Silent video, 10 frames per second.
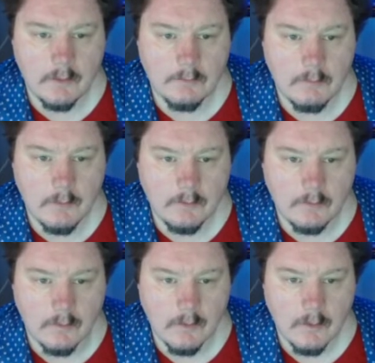
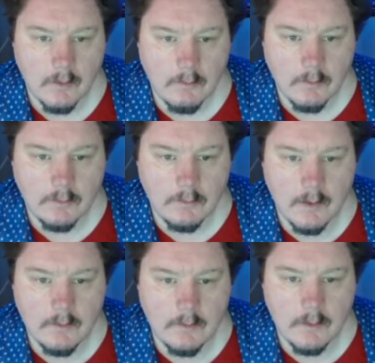information will
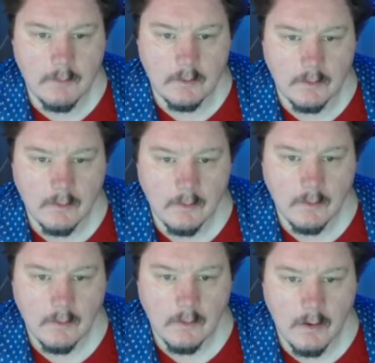strengthen the many
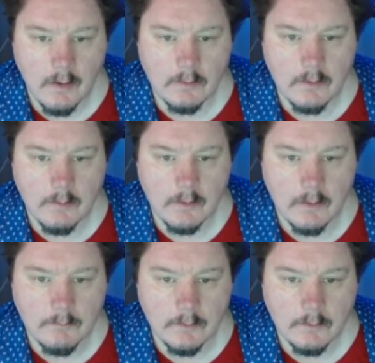ongoing
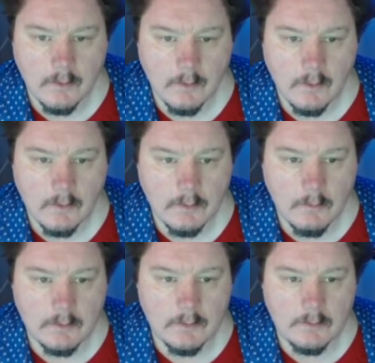efforts
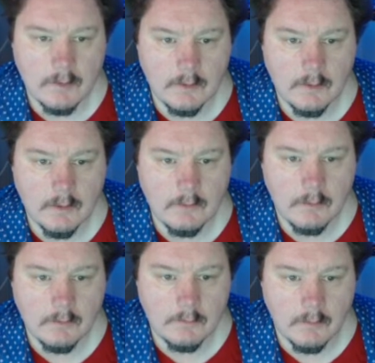to understand all the
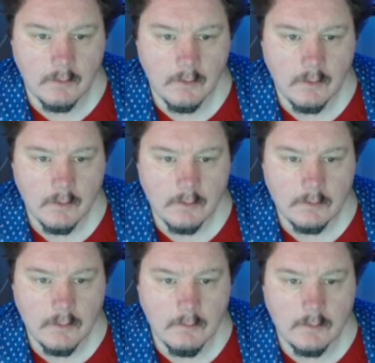functional
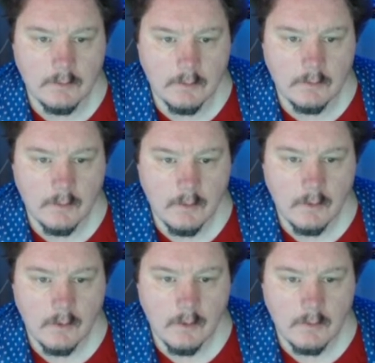nuances
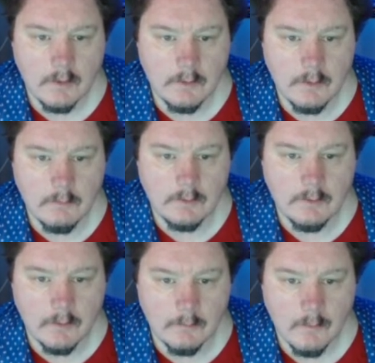of the human
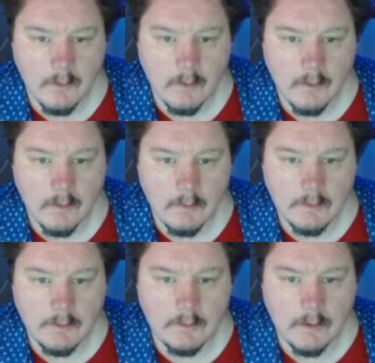genome,
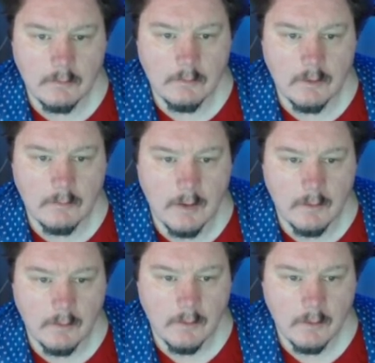which in turn will empower